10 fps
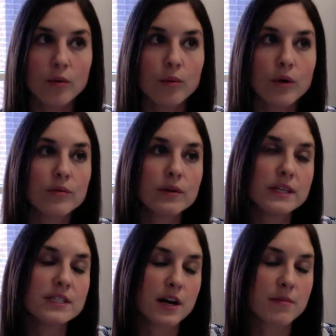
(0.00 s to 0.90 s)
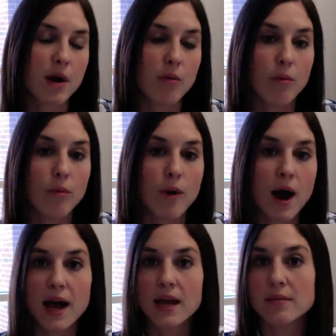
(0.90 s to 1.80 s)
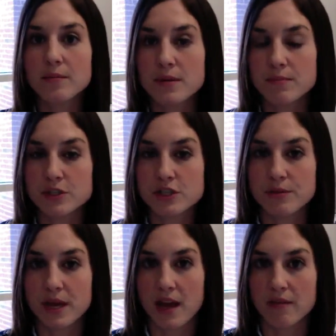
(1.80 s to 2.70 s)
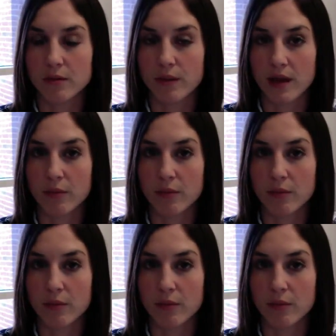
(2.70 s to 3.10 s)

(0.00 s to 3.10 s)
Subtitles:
we're really talking about why people should behave a way.